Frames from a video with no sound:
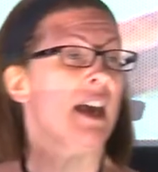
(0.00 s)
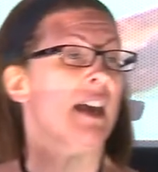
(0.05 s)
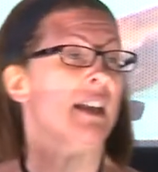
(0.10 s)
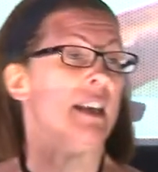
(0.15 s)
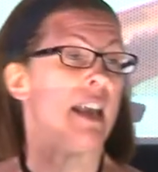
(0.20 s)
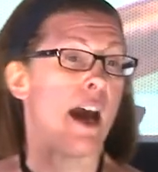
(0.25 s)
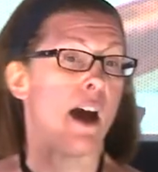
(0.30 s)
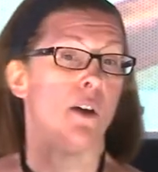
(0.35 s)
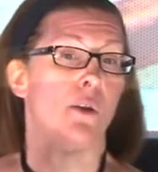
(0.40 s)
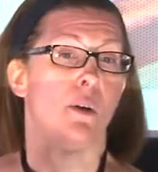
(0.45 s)

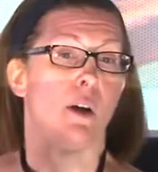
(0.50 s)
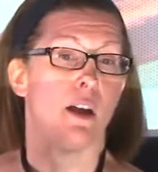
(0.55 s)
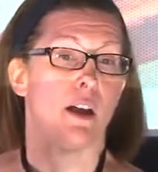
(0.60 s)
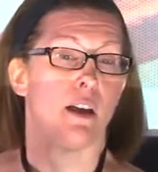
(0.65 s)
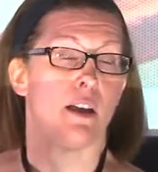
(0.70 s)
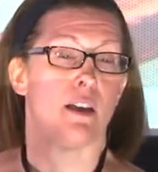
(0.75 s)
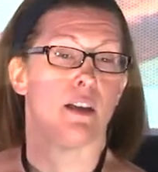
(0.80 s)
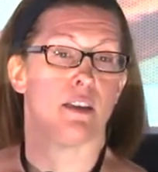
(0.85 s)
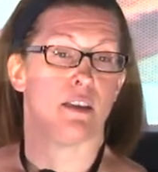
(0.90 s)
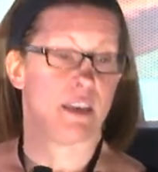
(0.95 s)
Now,
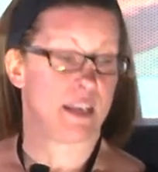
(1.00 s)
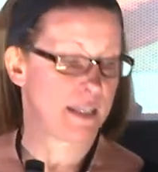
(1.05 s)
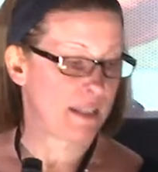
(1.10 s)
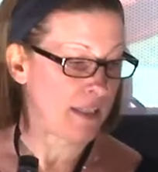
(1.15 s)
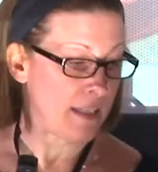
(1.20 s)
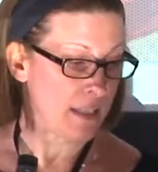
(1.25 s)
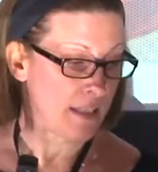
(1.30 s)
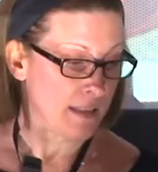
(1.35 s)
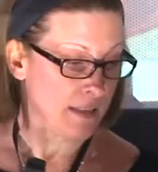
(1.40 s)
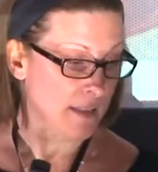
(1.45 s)

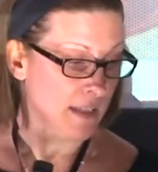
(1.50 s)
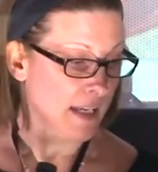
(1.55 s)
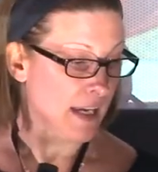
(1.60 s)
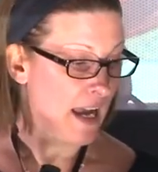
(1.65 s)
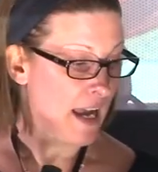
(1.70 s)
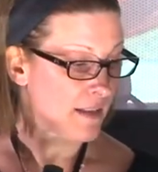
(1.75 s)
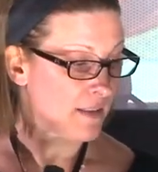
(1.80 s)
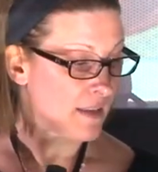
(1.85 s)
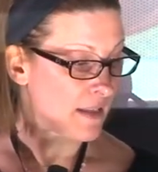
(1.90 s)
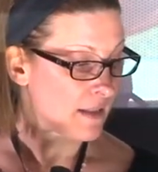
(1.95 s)
he
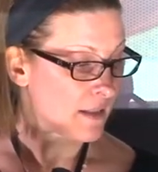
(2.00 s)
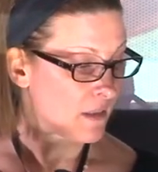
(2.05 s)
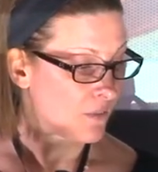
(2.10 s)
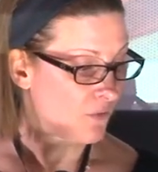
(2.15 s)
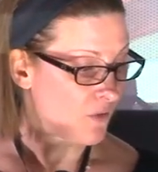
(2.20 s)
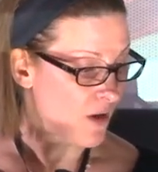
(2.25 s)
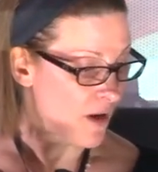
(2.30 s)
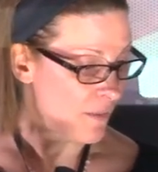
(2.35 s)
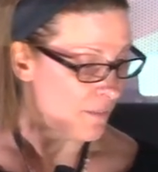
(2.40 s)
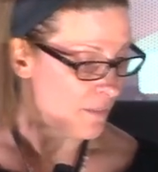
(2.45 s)
got this
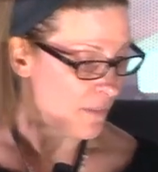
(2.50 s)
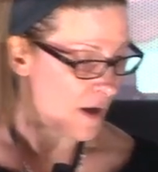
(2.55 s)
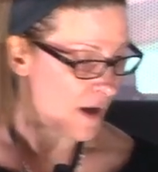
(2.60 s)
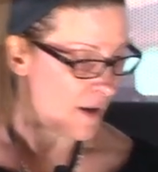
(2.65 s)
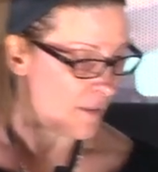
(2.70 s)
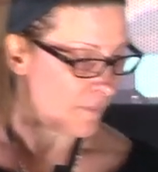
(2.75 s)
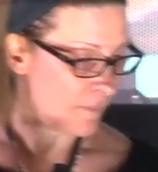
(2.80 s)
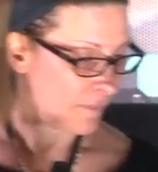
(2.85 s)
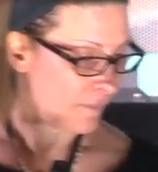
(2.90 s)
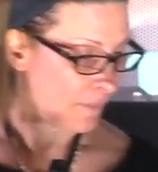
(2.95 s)

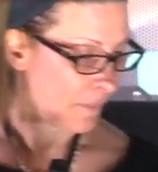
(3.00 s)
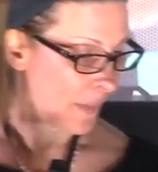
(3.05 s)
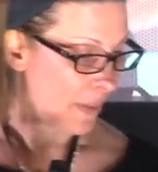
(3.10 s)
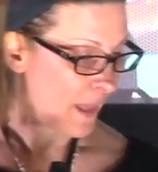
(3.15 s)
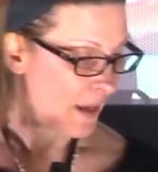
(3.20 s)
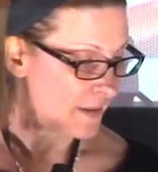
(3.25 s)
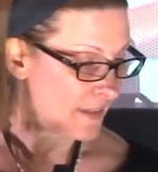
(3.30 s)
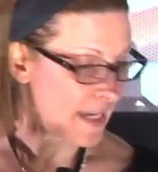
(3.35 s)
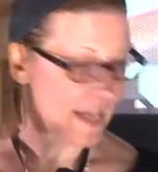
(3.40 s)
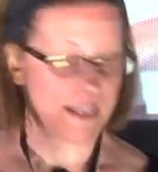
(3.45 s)
from
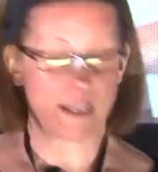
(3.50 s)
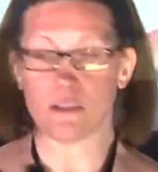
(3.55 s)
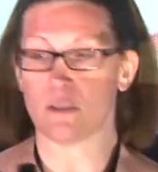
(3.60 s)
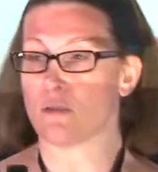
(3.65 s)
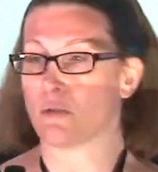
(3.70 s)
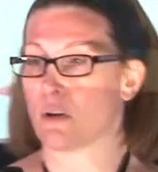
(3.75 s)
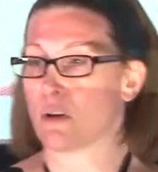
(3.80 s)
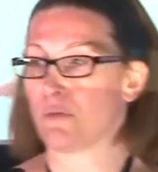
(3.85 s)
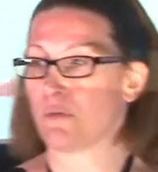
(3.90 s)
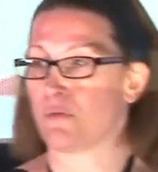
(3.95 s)

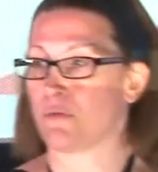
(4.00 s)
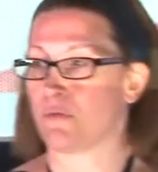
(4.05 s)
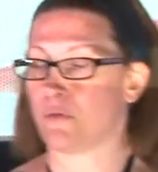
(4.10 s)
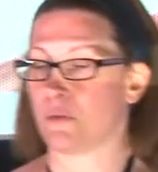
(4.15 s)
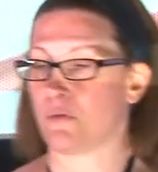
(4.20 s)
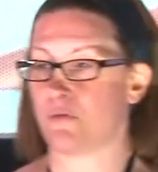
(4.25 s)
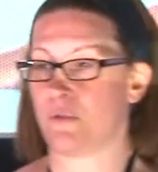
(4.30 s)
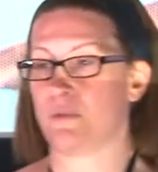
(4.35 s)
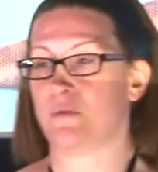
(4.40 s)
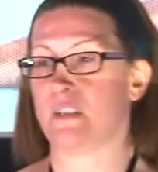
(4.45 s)
Zeckendorf for
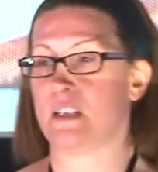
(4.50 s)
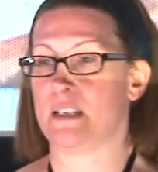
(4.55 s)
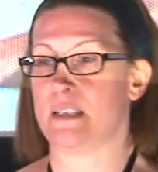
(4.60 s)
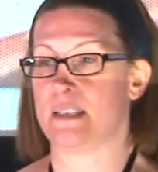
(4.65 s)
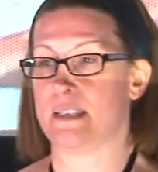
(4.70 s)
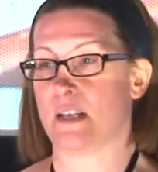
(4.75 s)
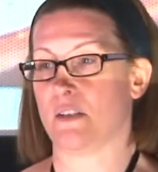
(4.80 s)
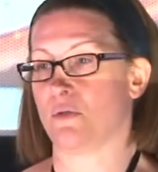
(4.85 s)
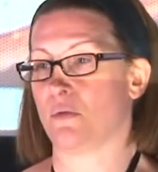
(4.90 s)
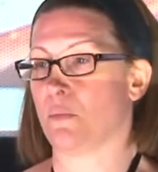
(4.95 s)
15
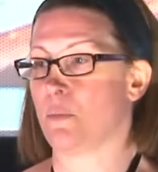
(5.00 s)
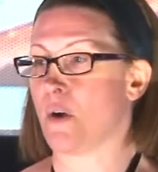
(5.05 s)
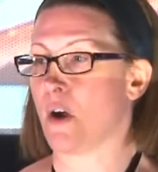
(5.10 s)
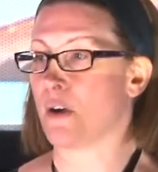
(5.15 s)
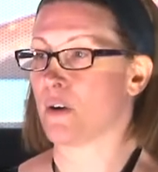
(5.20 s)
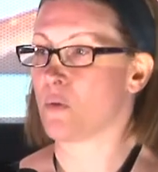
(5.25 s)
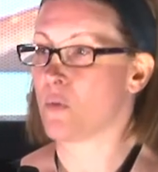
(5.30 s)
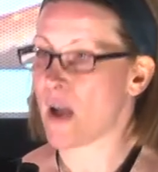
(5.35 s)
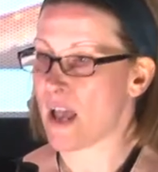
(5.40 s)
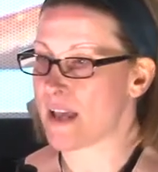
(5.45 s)
Central
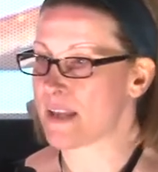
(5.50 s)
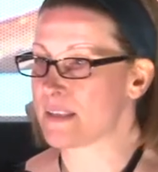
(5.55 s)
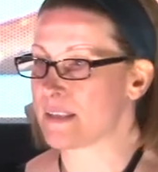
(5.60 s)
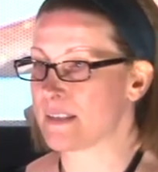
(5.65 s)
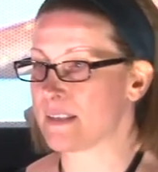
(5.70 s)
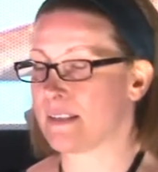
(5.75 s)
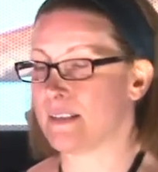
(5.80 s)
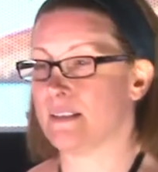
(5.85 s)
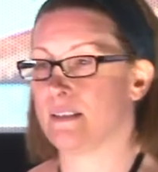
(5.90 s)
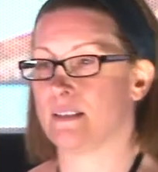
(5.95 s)
Park
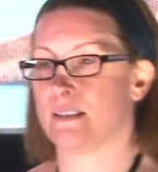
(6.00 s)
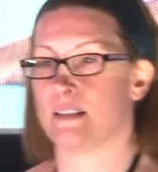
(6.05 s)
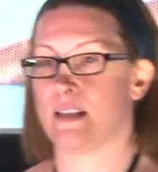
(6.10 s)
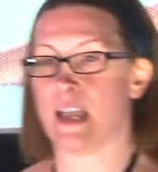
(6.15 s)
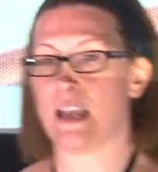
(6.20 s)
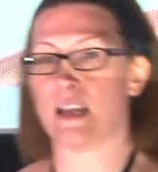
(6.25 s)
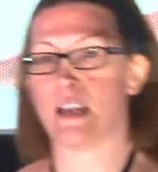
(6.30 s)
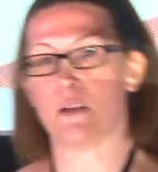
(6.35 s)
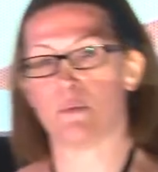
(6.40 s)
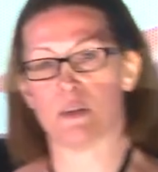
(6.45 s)
West,
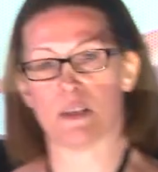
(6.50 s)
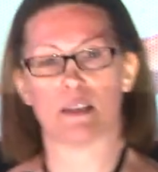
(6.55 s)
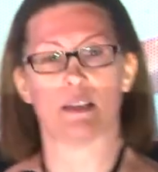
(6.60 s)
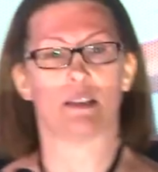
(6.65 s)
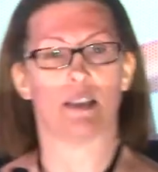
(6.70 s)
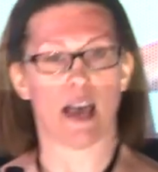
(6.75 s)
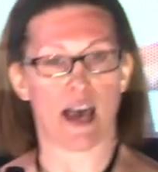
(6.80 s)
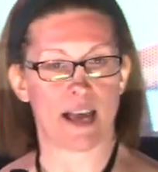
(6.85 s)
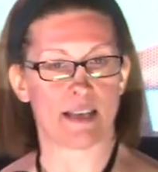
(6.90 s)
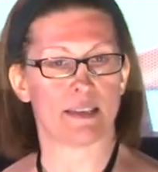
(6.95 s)
and he was the
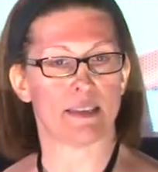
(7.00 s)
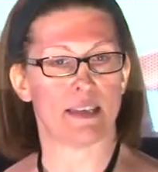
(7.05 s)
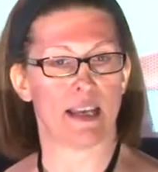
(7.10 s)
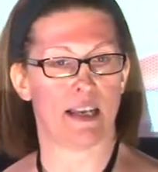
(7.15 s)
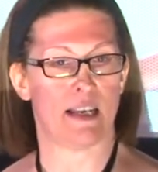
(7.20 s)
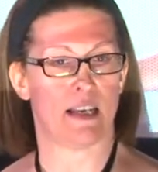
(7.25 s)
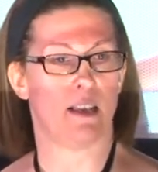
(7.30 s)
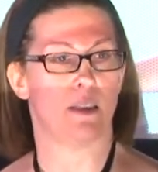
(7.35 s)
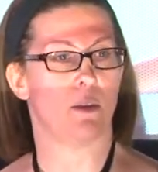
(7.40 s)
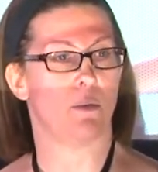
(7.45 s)
last
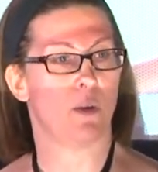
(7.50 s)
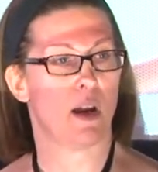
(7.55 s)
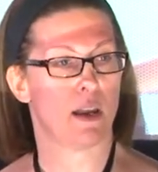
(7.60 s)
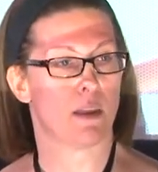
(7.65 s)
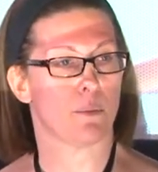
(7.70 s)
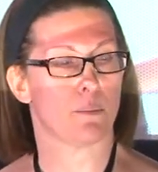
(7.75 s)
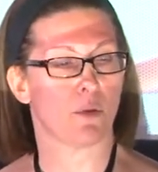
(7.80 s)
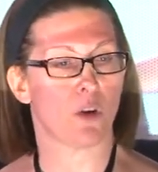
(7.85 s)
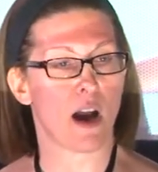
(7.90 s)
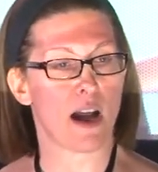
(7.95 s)
tenant in the way of
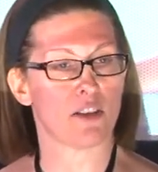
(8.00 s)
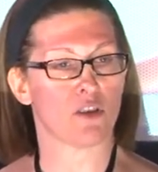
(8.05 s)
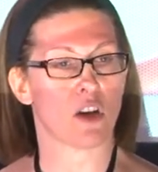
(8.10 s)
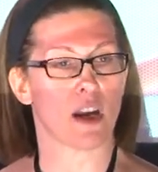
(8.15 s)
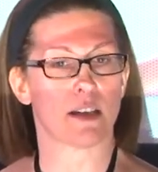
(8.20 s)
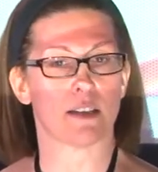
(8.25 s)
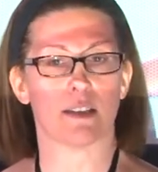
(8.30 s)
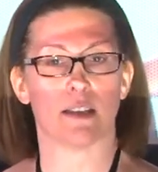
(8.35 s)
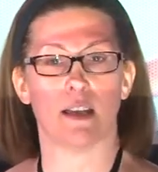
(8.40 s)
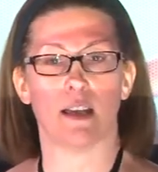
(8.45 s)
the
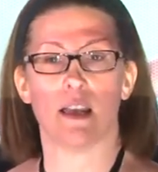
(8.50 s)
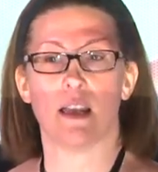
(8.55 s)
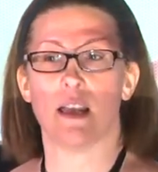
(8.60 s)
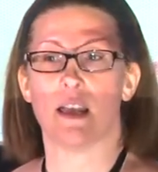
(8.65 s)
project.